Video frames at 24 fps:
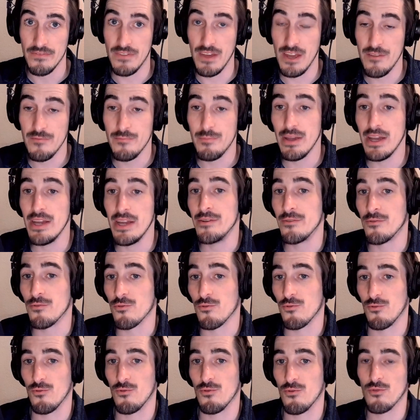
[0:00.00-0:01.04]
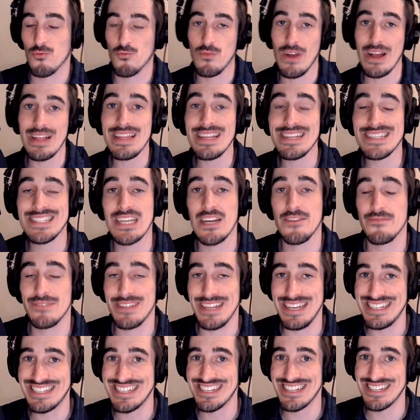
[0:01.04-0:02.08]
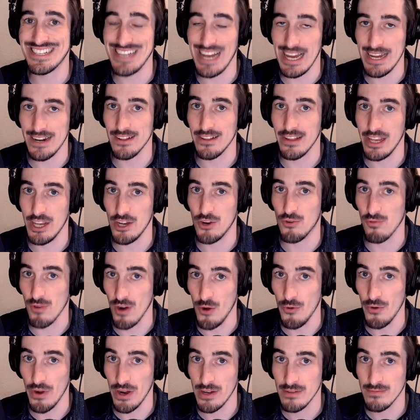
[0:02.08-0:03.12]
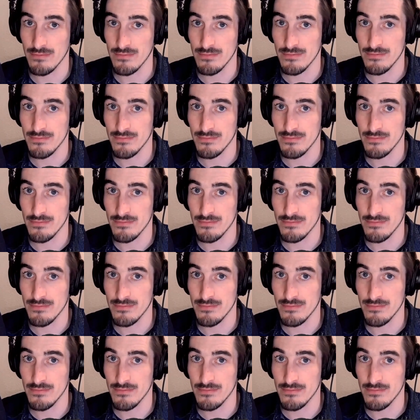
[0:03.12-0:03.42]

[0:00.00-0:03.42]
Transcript: They've been relatively steadily growing.